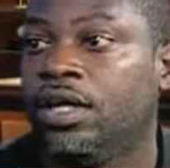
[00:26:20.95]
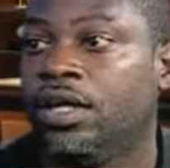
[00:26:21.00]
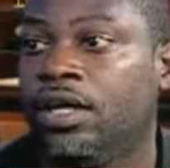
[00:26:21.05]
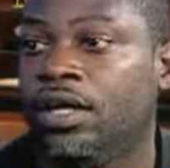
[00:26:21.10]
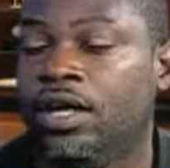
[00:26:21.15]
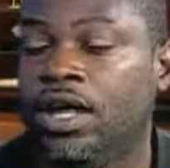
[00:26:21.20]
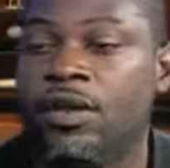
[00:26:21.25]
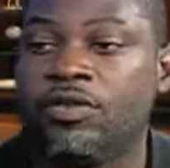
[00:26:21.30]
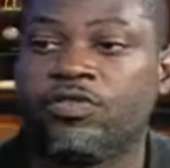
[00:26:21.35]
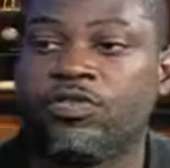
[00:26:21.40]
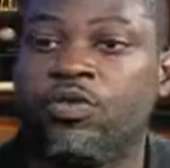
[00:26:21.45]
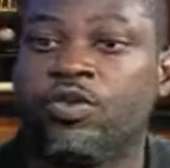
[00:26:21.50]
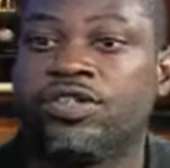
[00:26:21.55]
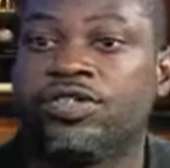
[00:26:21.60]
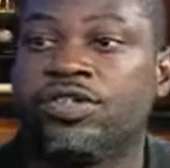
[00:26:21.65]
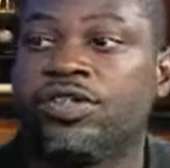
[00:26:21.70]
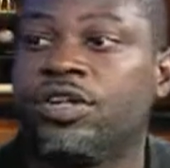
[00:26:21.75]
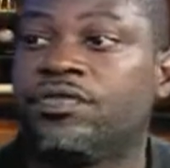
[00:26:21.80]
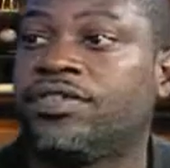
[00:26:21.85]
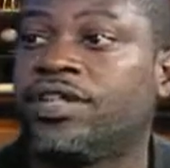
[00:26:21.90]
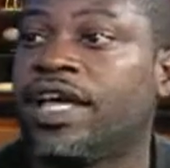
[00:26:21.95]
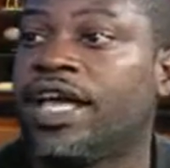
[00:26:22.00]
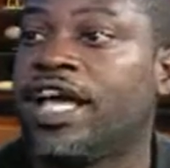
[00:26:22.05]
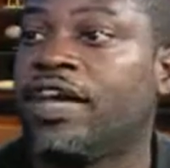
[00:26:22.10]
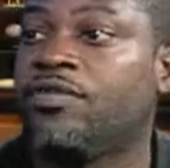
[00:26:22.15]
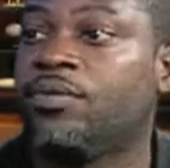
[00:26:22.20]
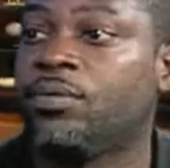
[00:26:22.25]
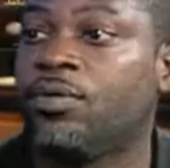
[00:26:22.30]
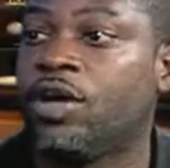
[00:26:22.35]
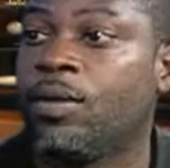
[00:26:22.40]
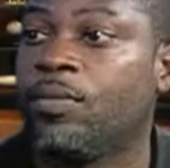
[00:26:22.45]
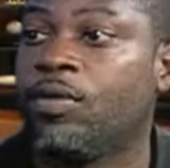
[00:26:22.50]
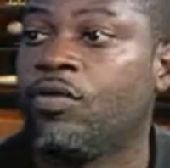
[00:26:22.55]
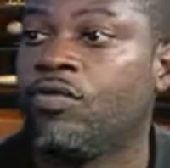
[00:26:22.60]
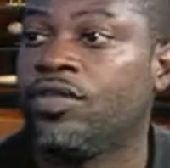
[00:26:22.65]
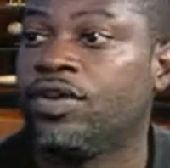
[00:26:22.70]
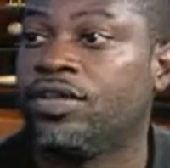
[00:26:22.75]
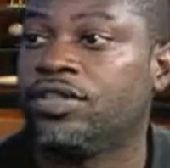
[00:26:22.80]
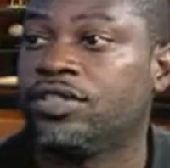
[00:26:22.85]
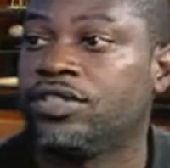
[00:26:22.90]
Uh, I was fortunate enough to have him come
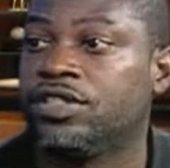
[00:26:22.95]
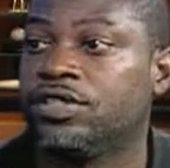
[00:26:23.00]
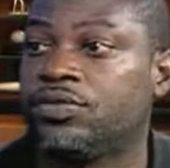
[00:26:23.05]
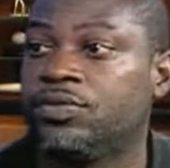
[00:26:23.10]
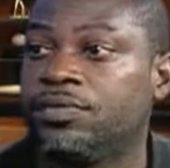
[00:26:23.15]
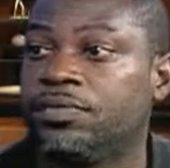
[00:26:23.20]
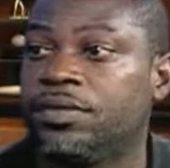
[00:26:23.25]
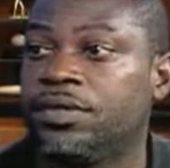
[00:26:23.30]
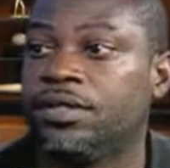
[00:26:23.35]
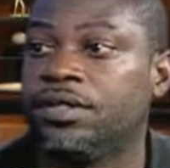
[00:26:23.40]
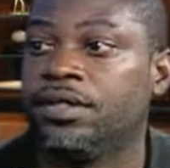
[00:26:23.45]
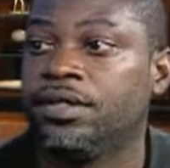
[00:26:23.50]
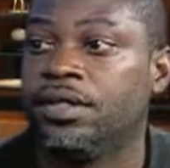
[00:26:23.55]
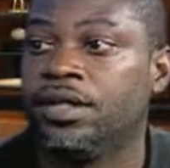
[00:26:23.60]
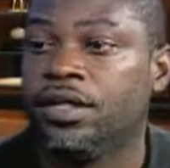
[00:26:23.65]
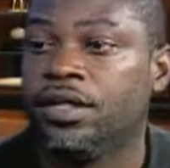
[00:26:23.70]
over and assist with me.